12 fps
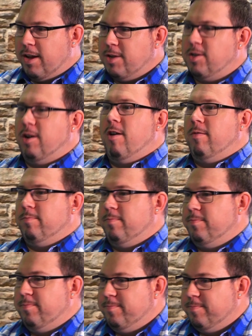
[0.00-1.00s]
thanks a lot.
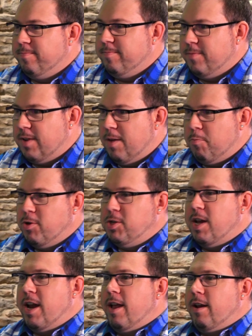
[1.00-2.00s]
I
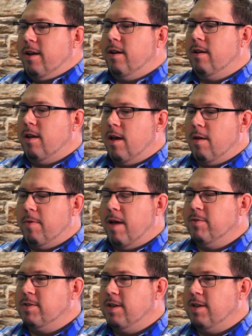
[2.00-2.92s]
appreciate it. And have a